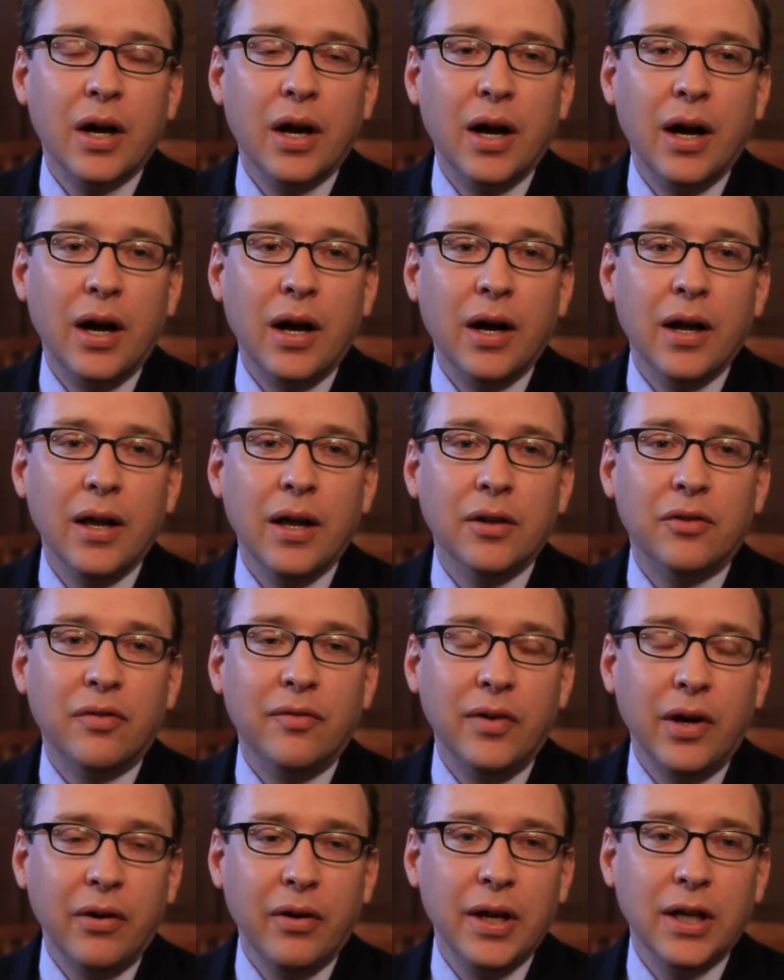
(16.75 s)
Uh, it's
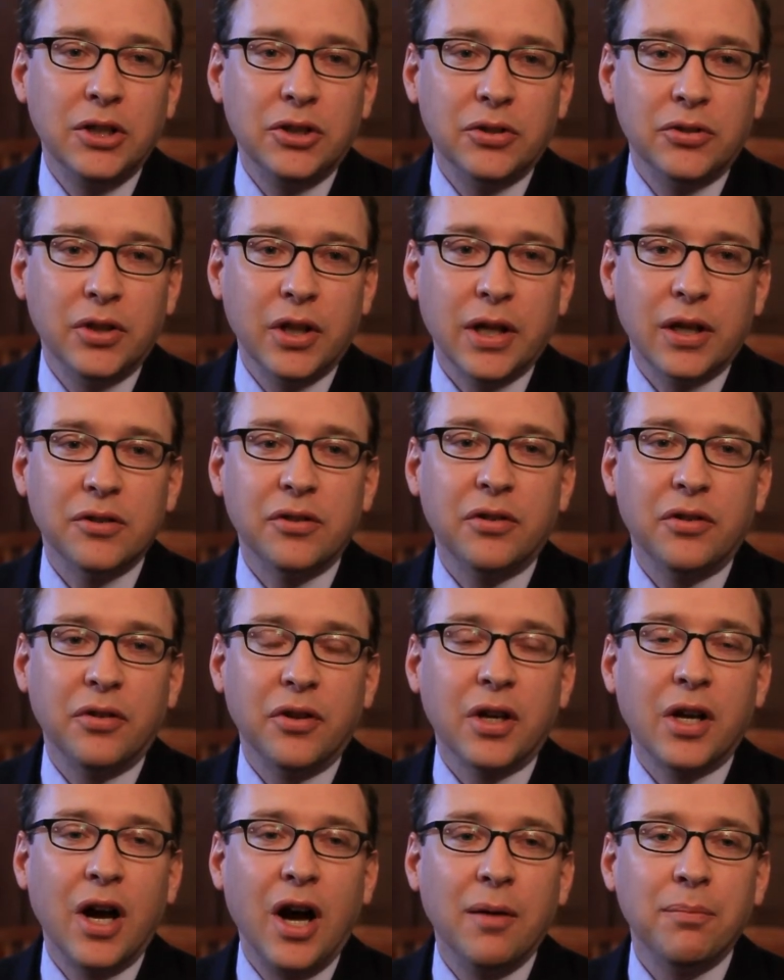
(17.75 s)
very interesting because this
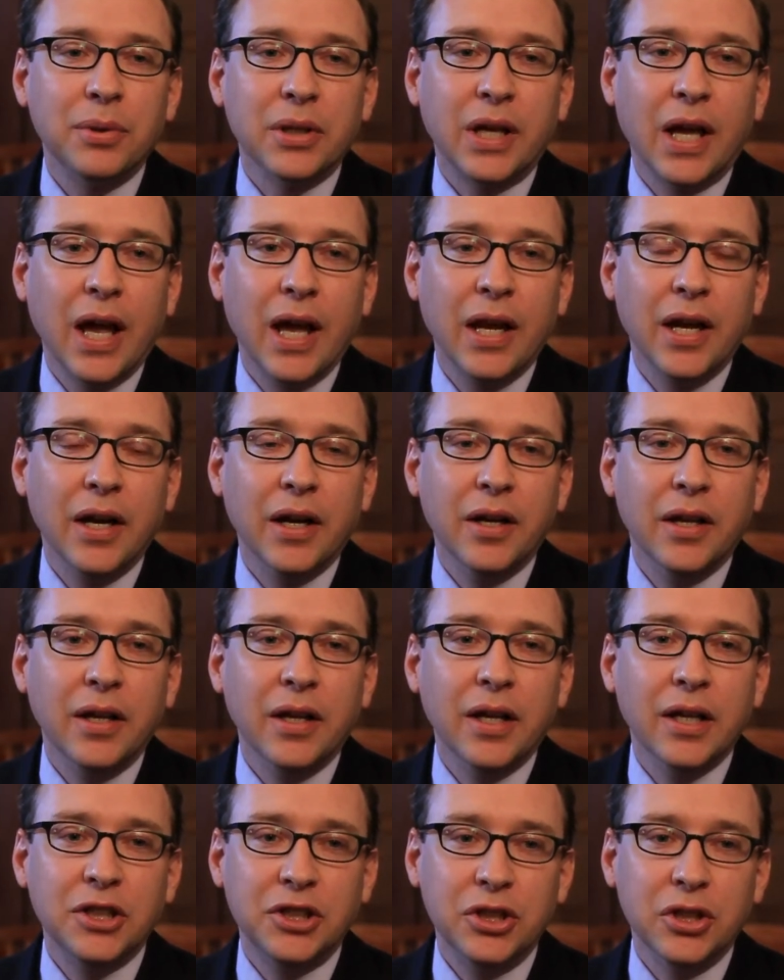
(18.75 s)
is a complicated
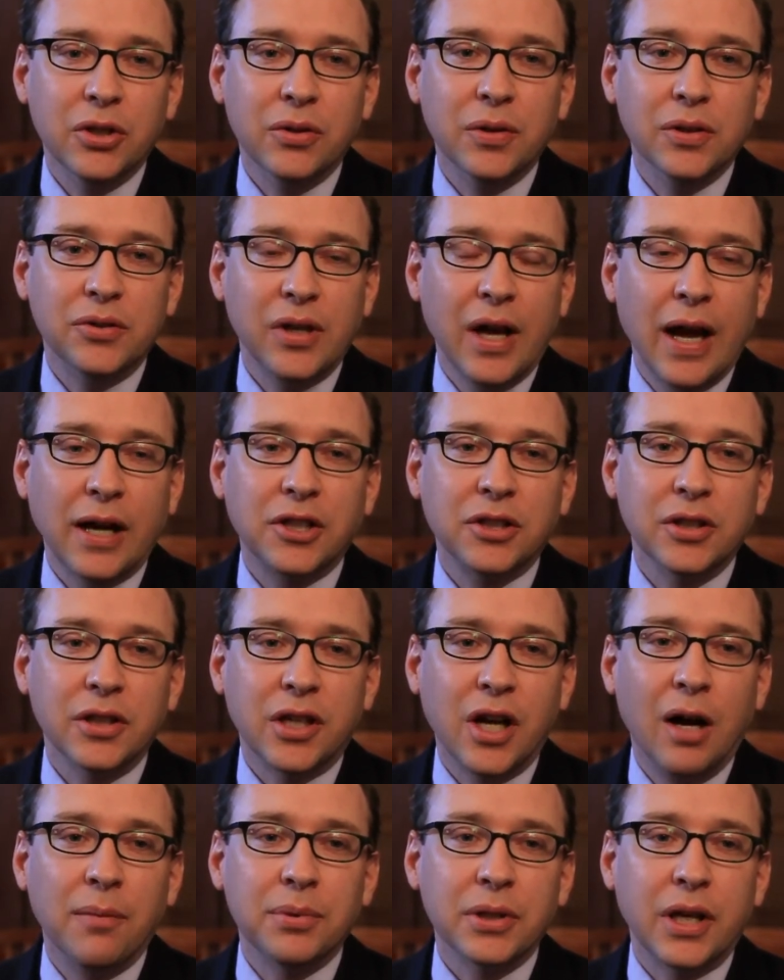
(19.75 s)
issue. It's actually
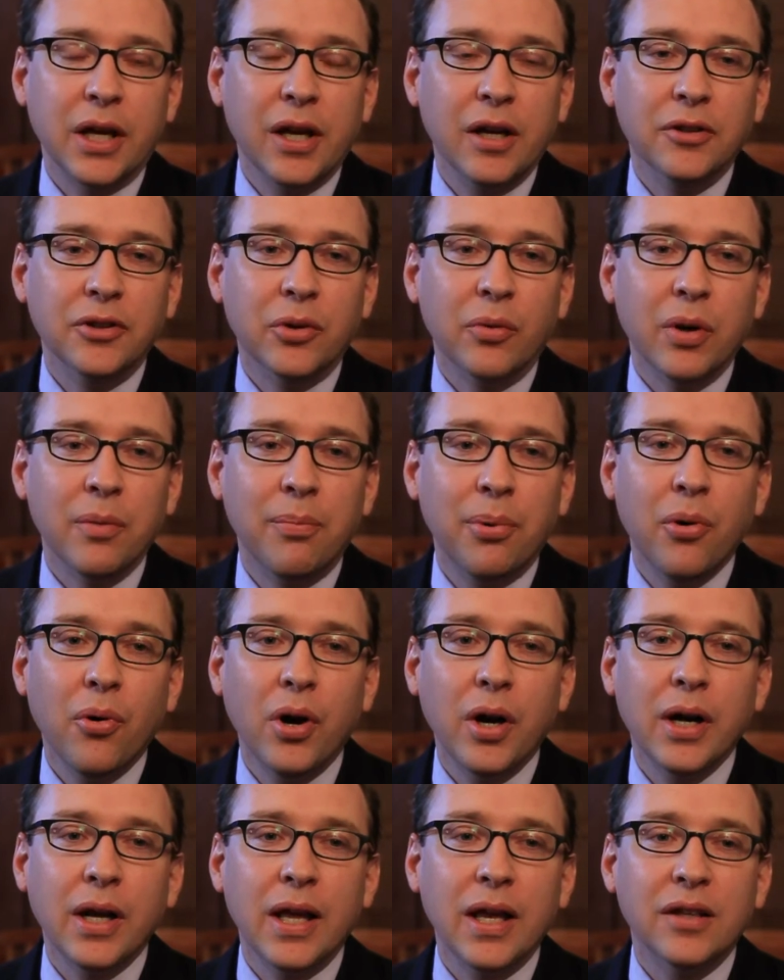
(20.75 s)
complicated to
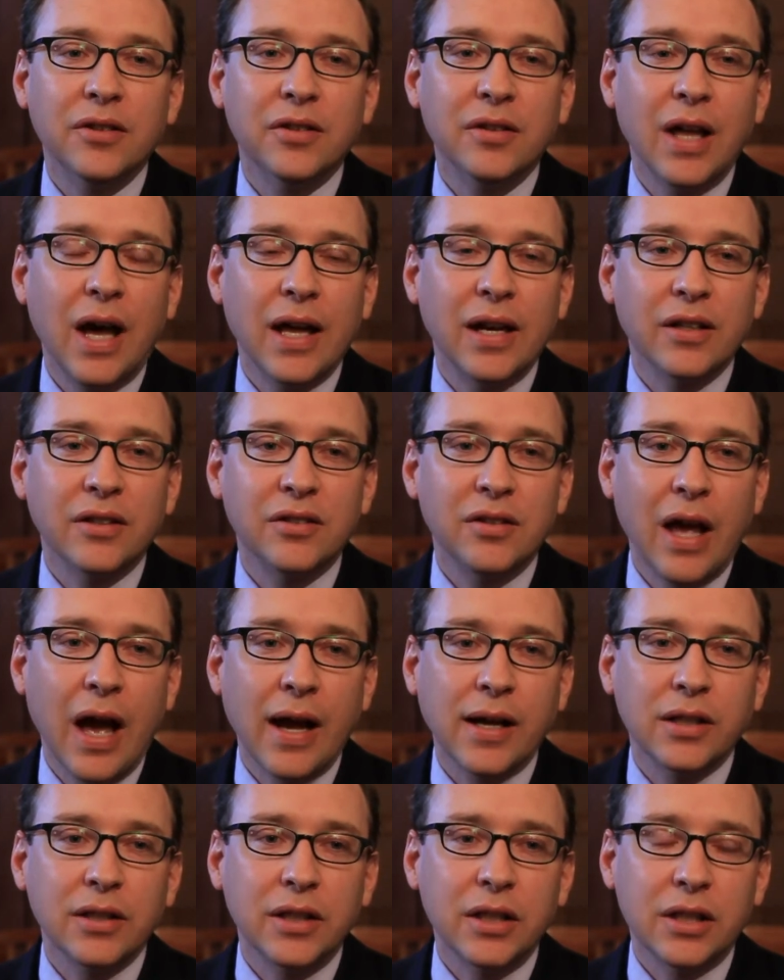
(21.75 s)
report, and it's not
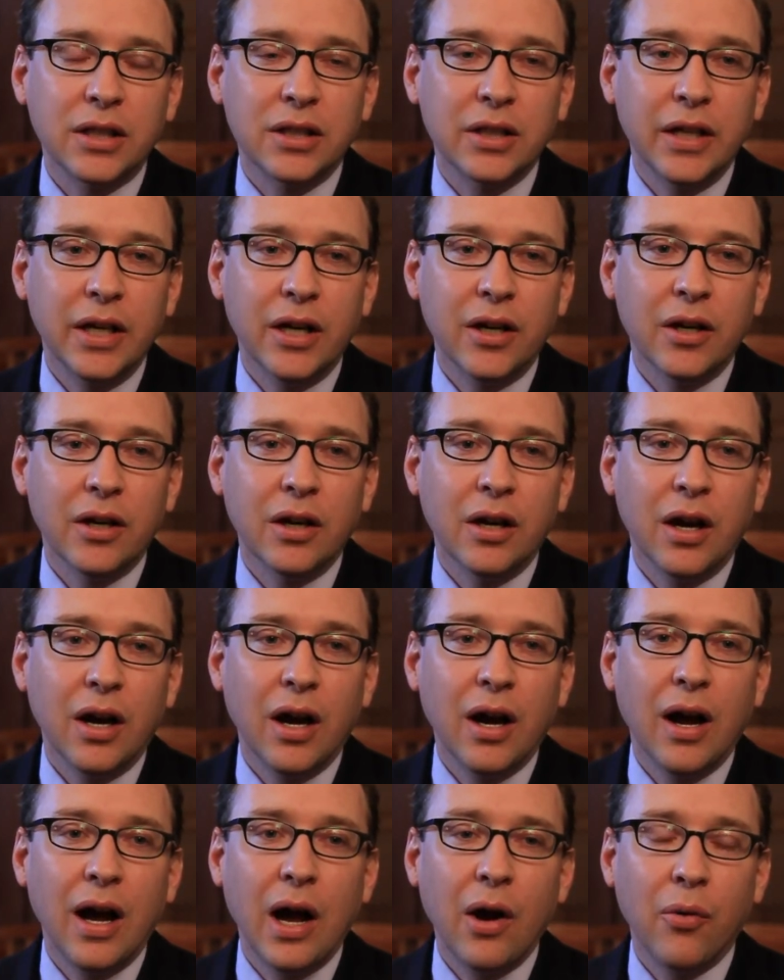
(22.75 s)
exactly clear
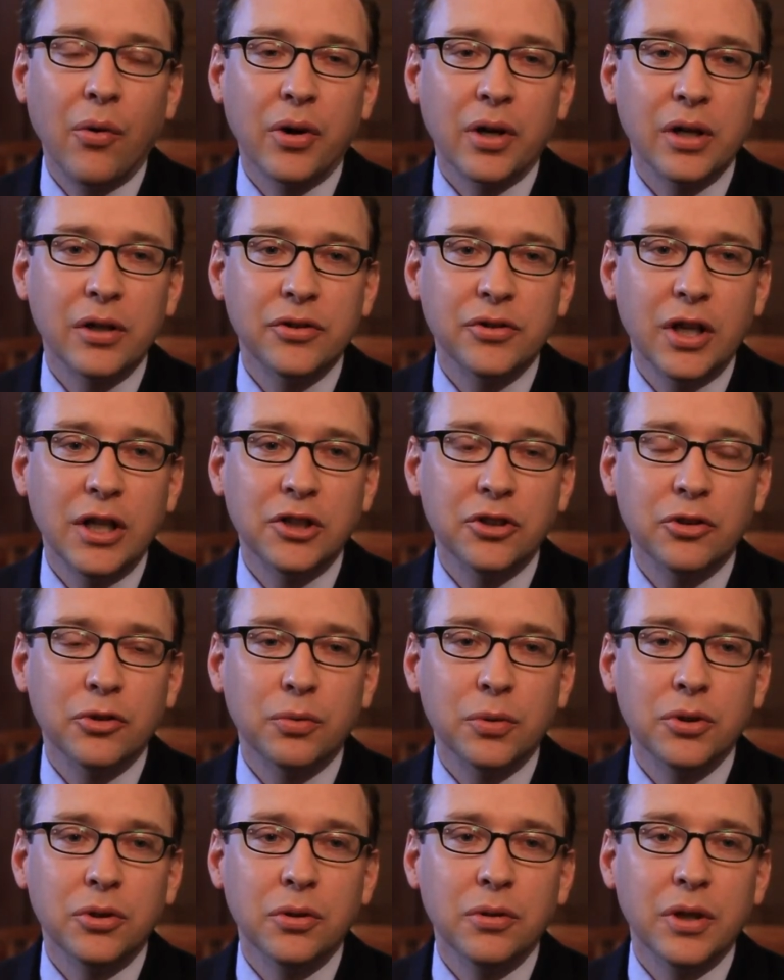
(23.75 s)
uh, how
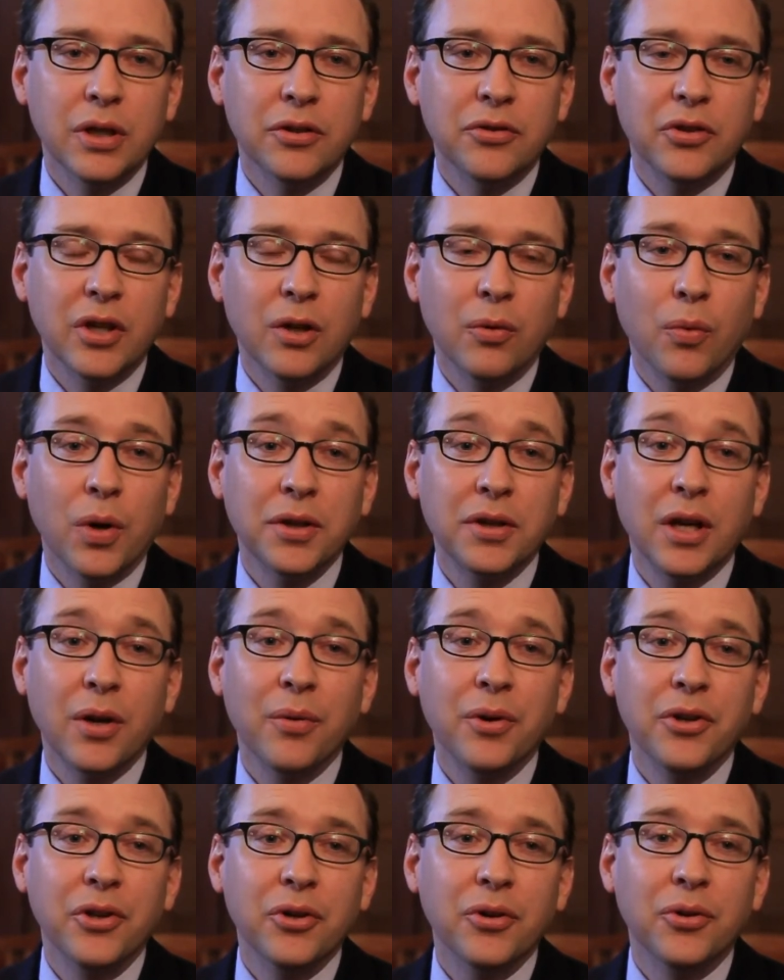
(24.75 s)
organizations would do this and what they
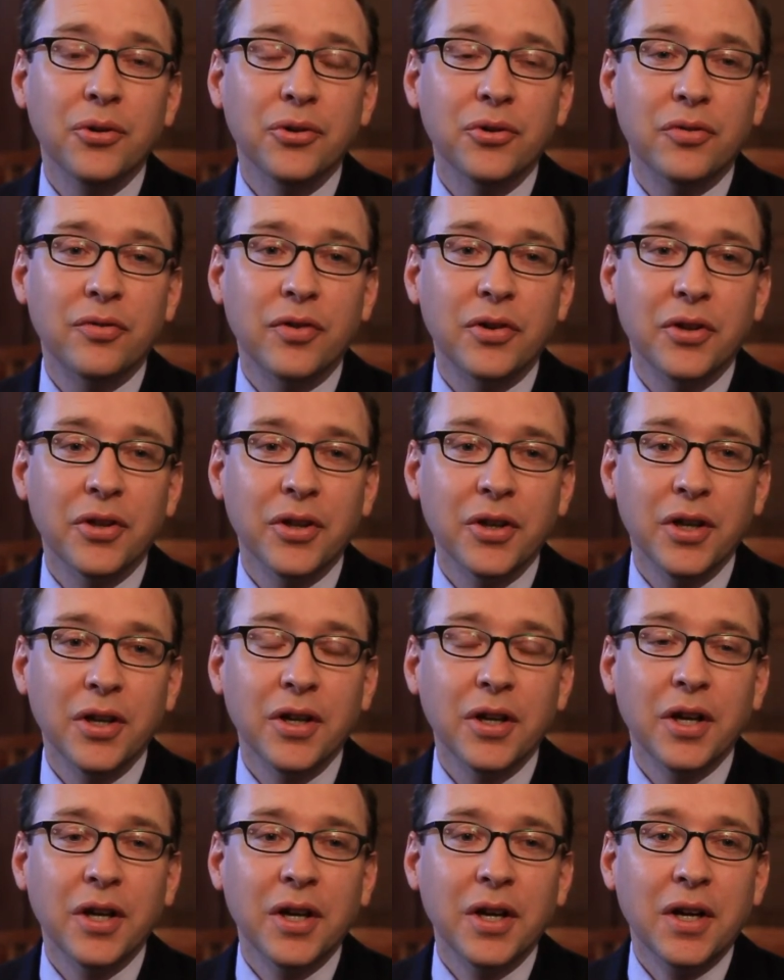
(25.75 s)
would use for
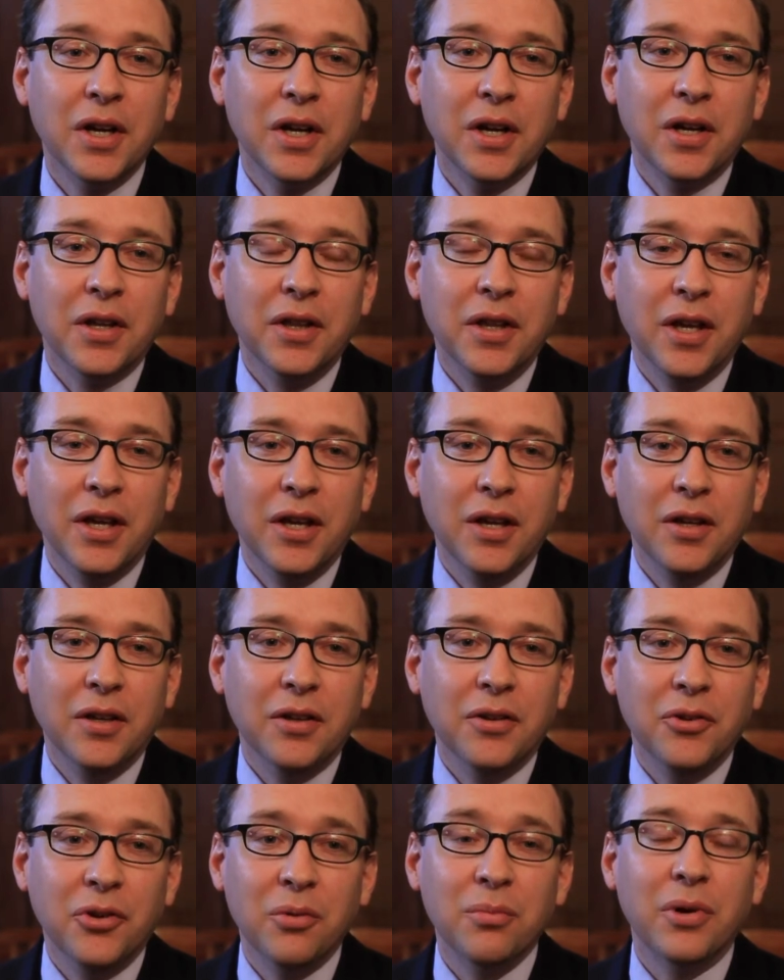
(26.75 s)
the, the
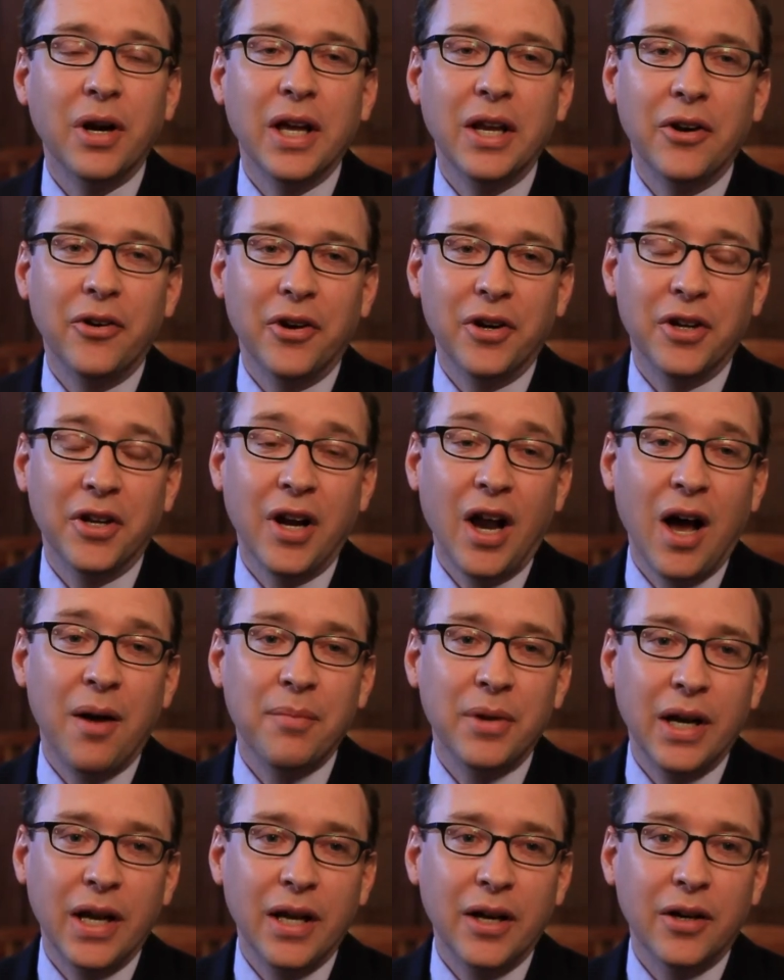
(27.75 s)
numerator or
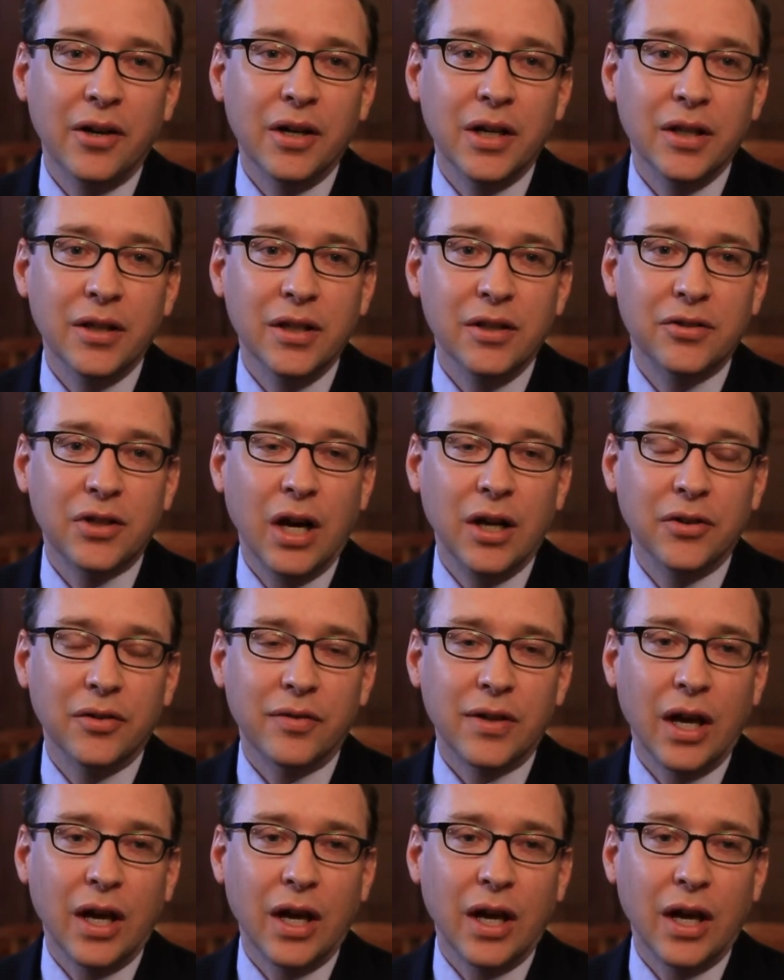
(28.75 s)
denominator in these kinds of